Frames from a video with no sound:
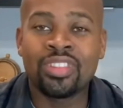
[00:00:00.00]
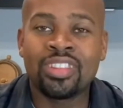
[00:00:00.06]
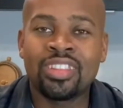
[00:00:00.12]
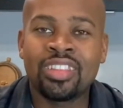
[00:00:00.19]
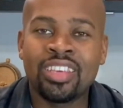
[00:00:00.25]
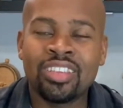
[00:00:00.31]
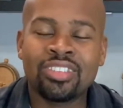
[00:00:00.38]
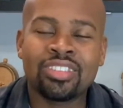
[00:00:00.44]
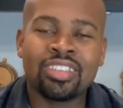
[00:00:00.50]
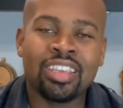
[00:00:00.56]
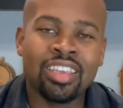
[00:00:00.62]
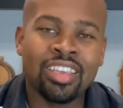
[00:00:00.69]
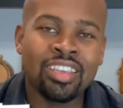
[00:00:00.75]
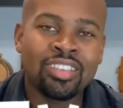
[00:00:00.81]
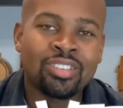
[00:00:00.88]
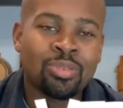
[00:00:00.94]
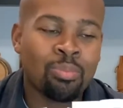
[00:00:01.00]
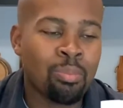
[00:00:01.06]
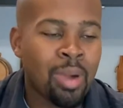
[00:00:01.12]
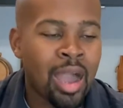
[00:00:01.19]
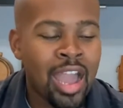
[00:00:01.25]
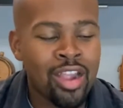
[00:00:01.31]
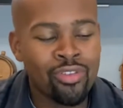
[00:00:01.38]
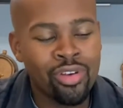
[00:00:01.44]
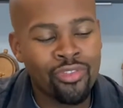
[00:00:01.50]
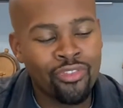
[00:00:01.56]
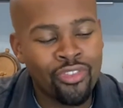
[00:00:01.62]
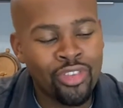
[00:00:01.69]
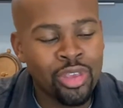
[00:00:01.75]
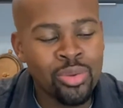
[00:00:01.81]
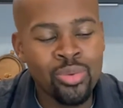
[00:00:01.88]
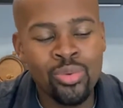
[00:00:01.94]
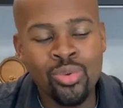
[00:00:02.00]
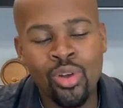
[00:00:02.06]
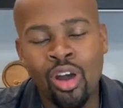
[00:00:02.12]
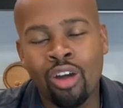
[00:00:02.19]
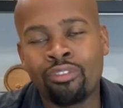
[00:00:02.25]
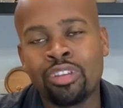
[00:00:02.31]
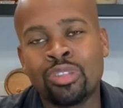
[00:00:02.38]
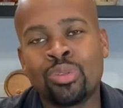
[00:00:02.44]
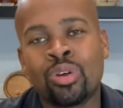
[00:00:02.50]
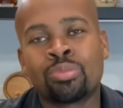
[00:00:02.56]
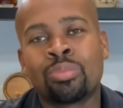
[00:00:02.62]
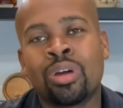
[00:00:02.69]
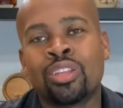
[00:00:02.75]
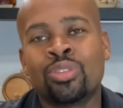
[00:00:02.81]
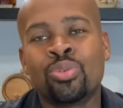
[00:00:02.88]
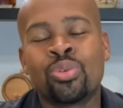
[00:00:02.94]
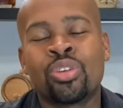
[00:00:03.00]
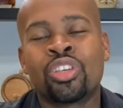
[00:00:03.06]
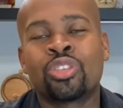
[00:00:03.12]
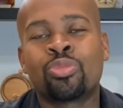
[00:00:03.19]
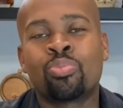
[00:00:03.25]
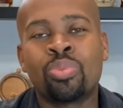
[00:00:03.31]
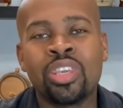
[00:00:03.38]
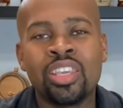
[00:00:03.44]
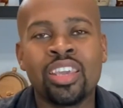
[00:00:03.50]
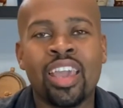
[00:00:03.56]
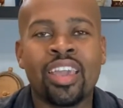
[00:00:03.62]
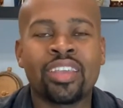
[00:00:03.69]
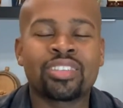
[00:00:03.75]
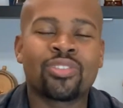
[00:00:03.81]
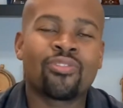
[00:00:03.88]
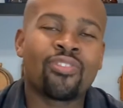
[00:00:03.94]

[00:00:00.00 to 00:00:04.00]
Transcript: This is my review of the Dos Maderas PX